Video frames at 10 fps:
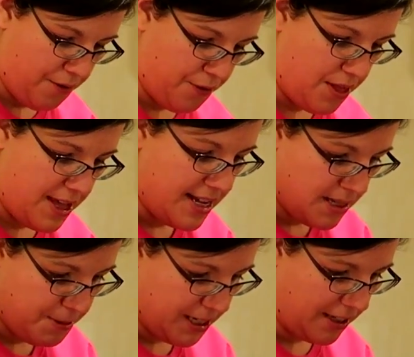For
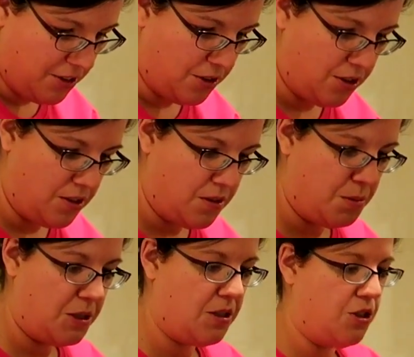this particular cruise,
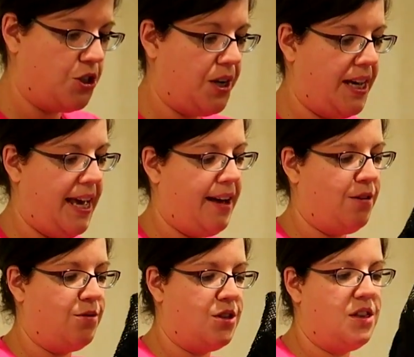we're going to try
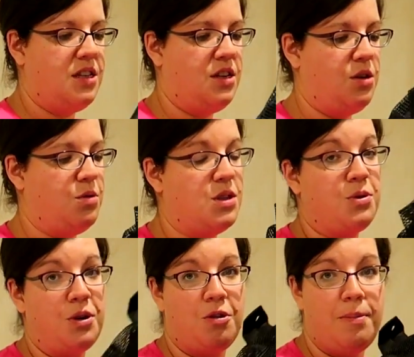out the new
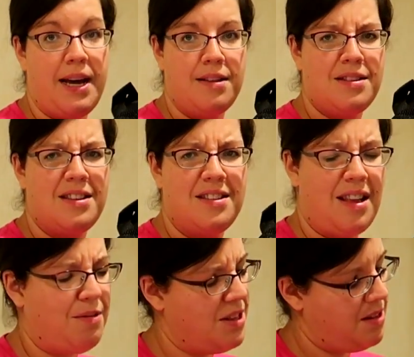snorkel mask. Is
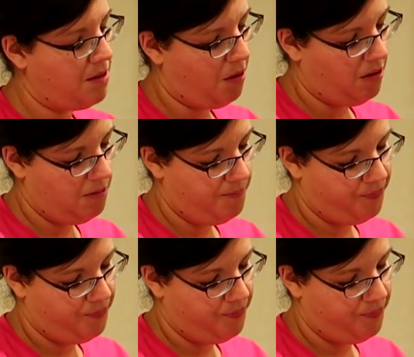that what this is called?